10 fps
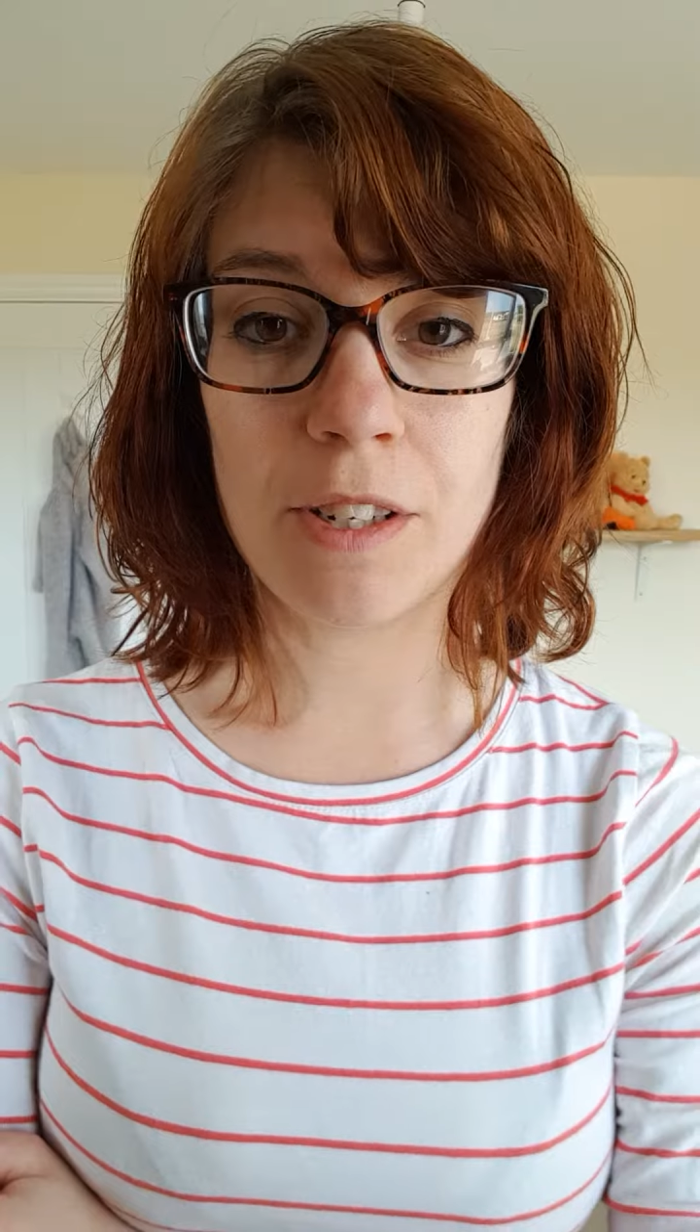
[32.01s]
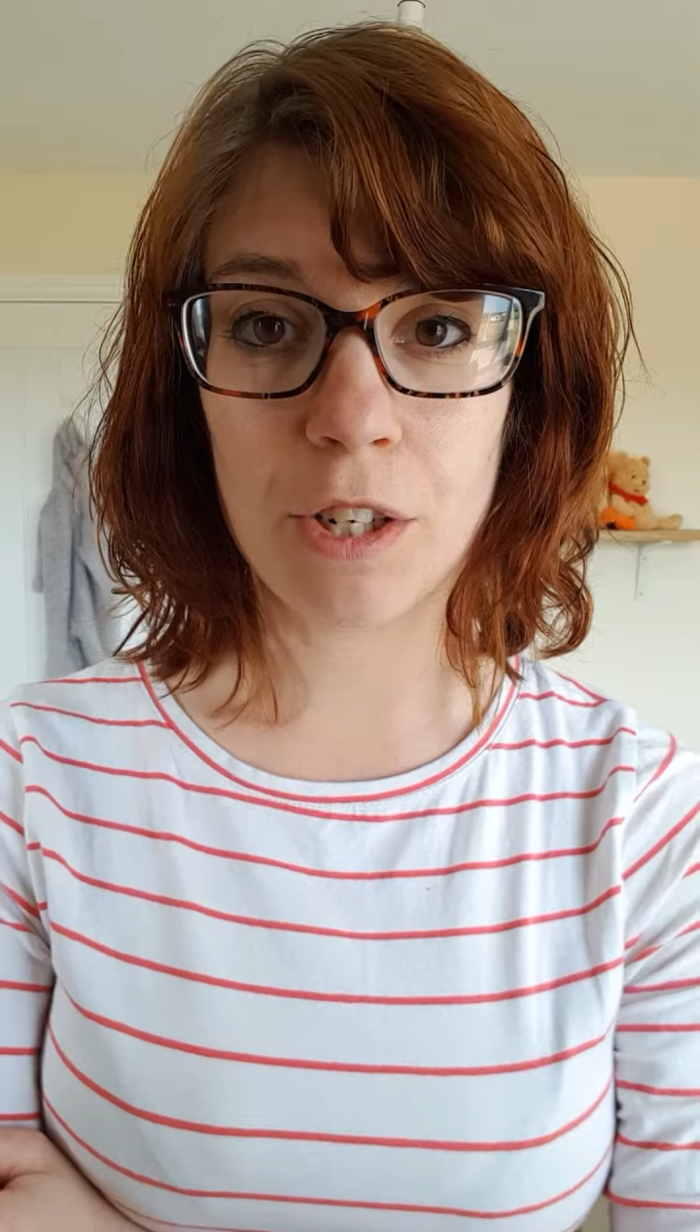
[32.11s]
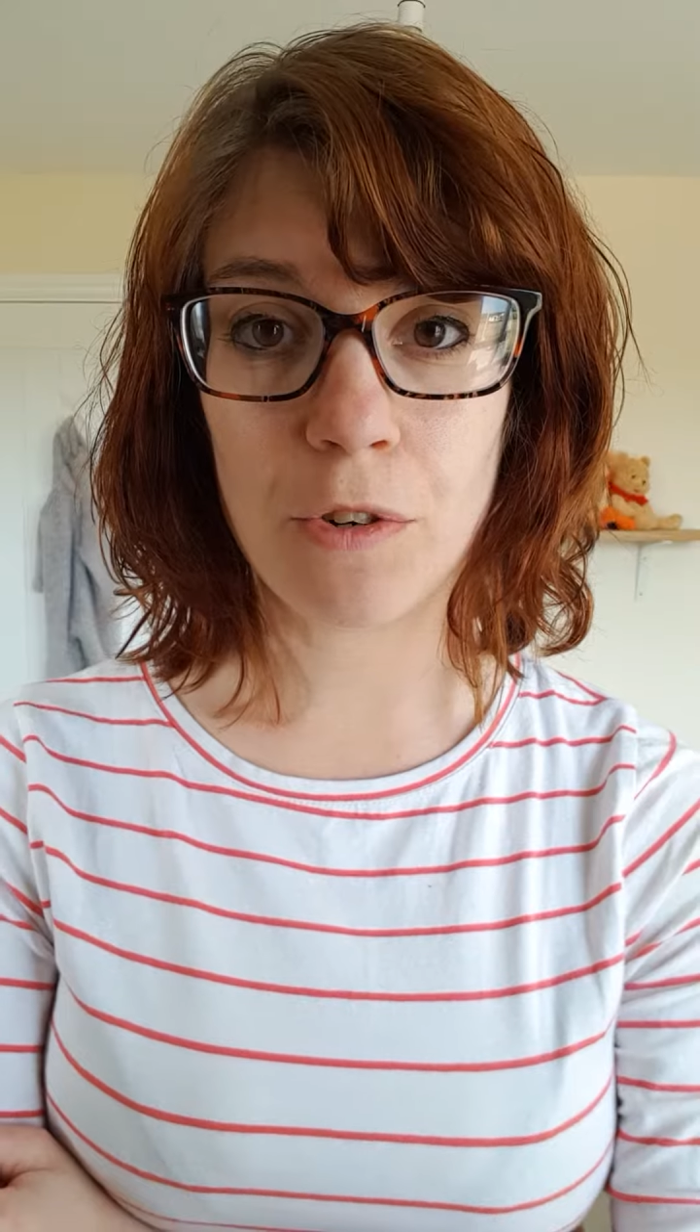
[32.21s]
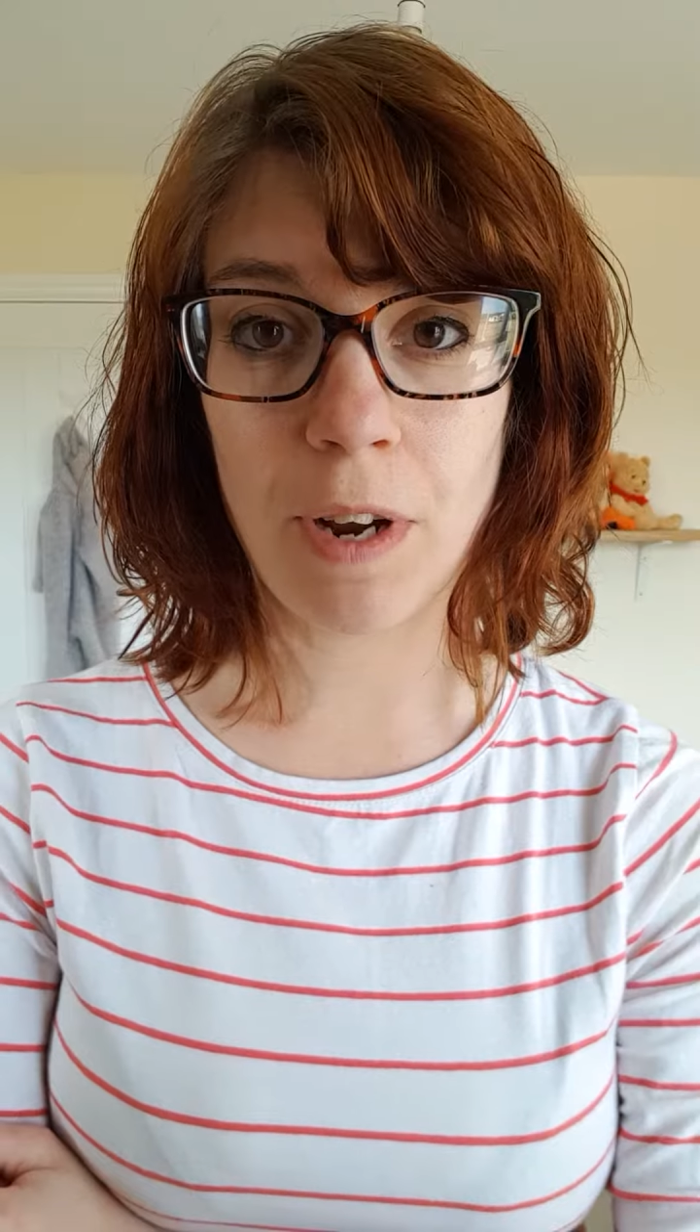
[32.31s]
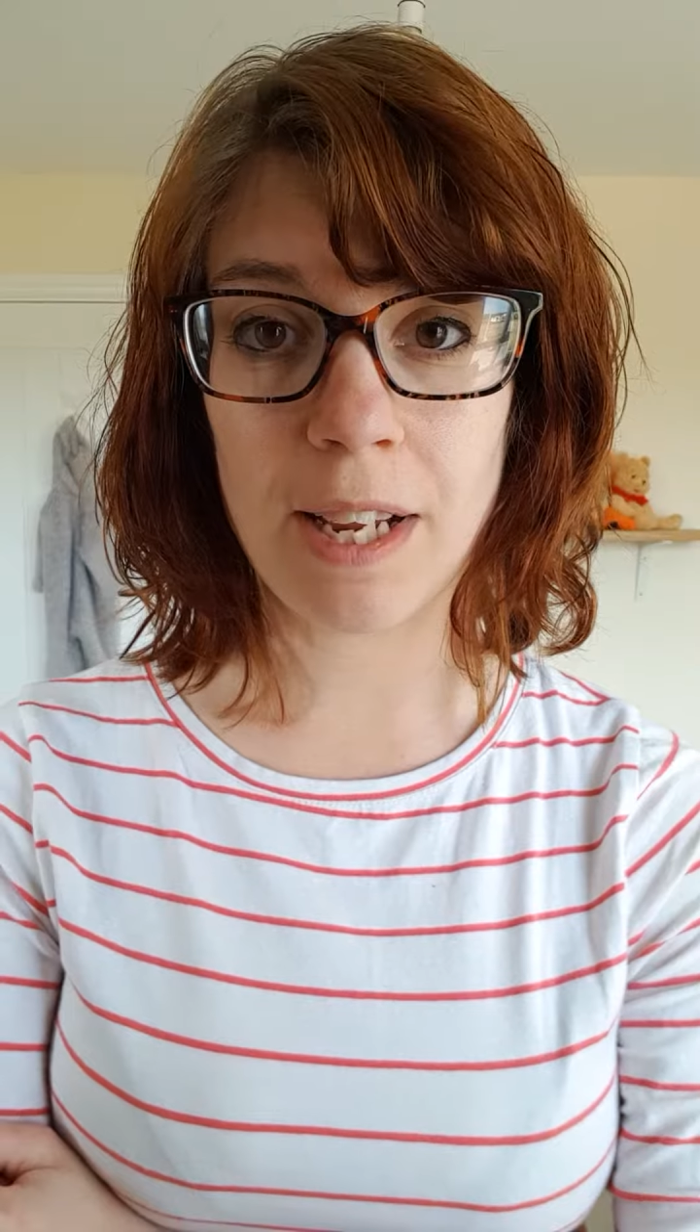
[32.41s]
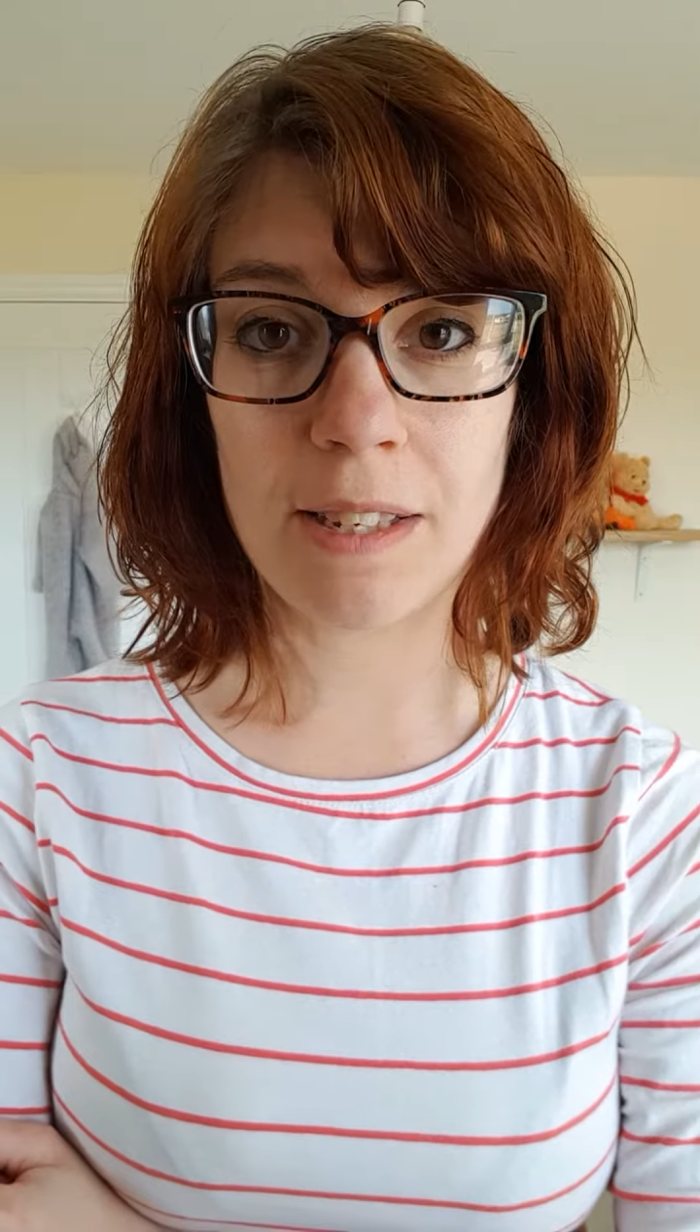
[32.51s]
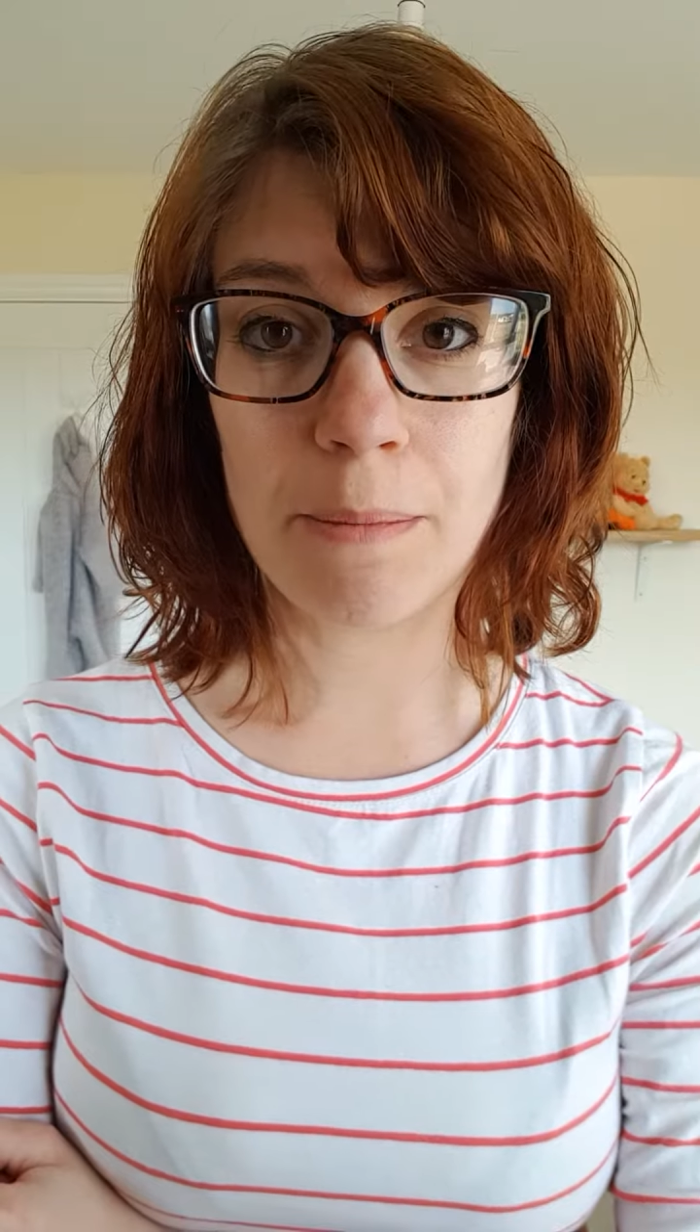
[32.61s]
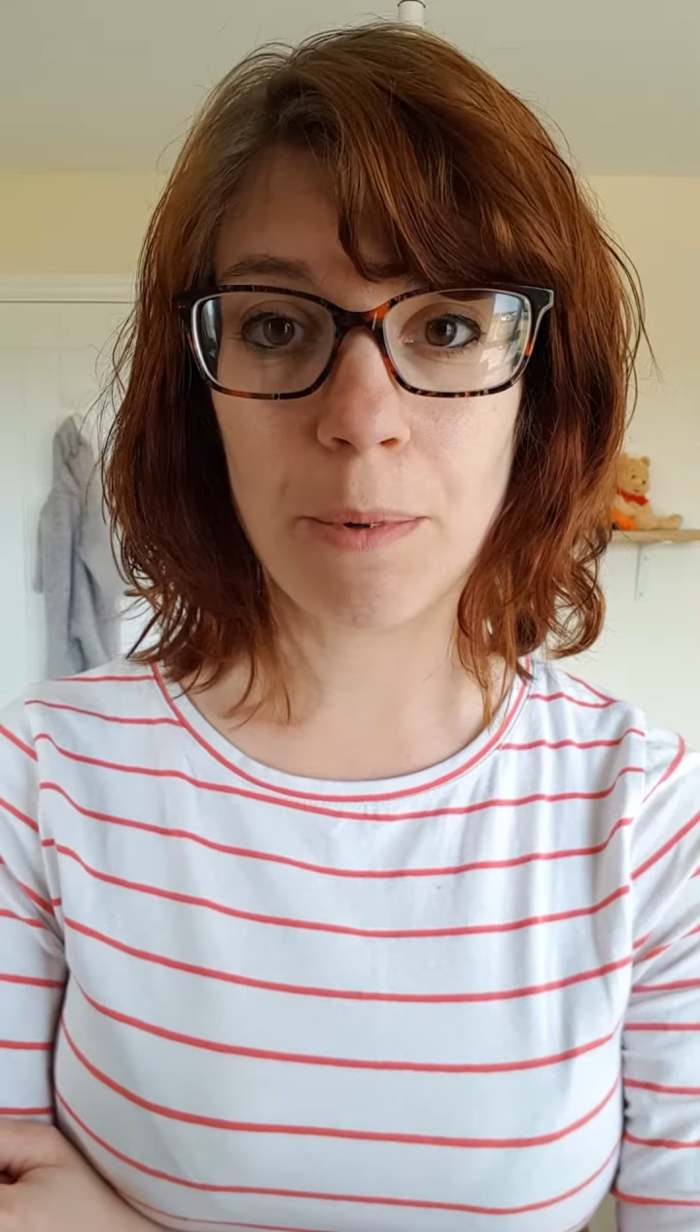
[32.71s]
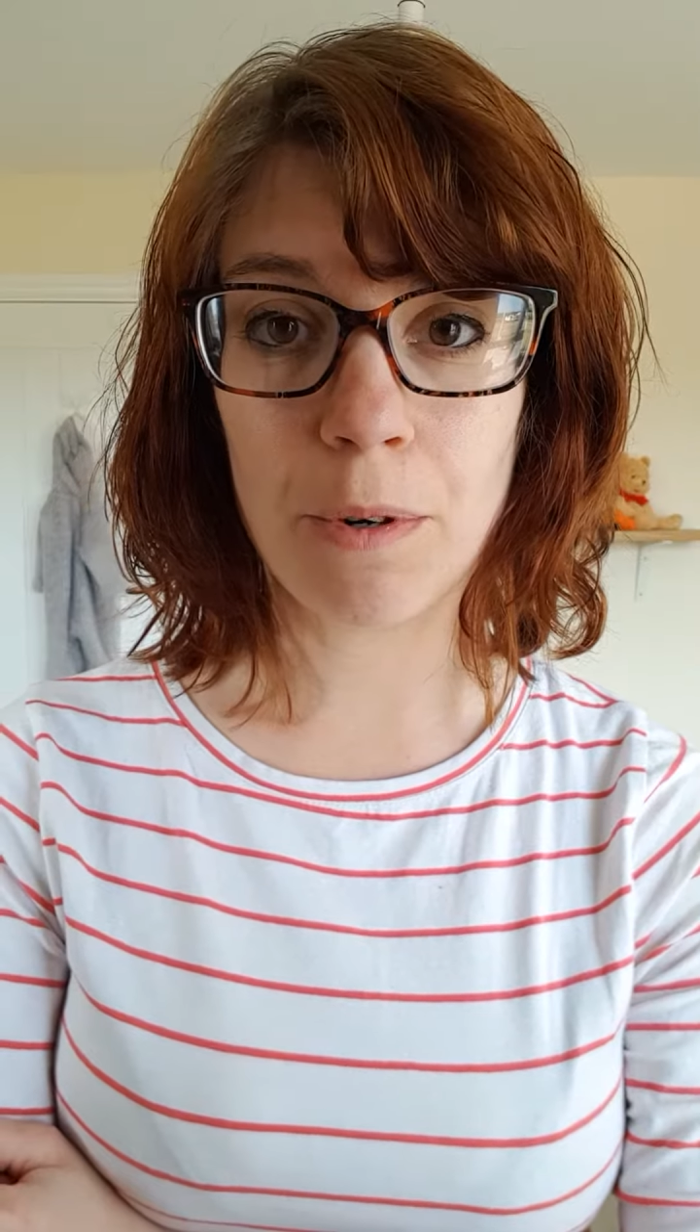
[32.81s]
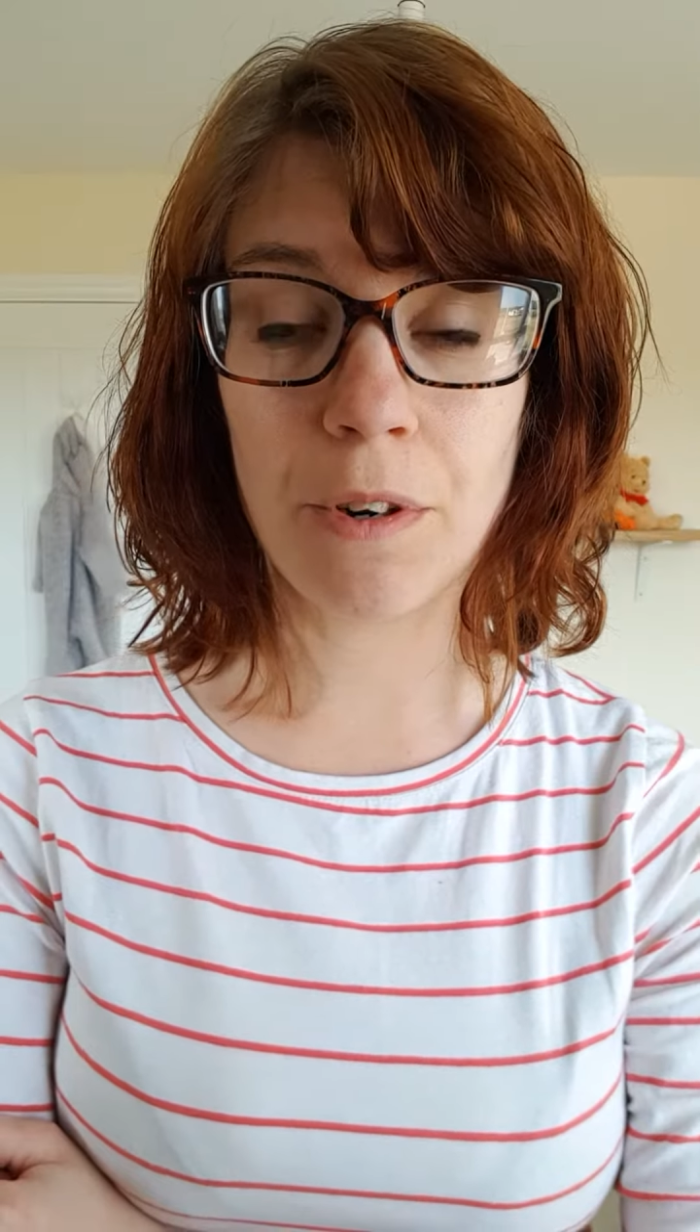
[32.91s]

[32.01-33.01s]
to create some more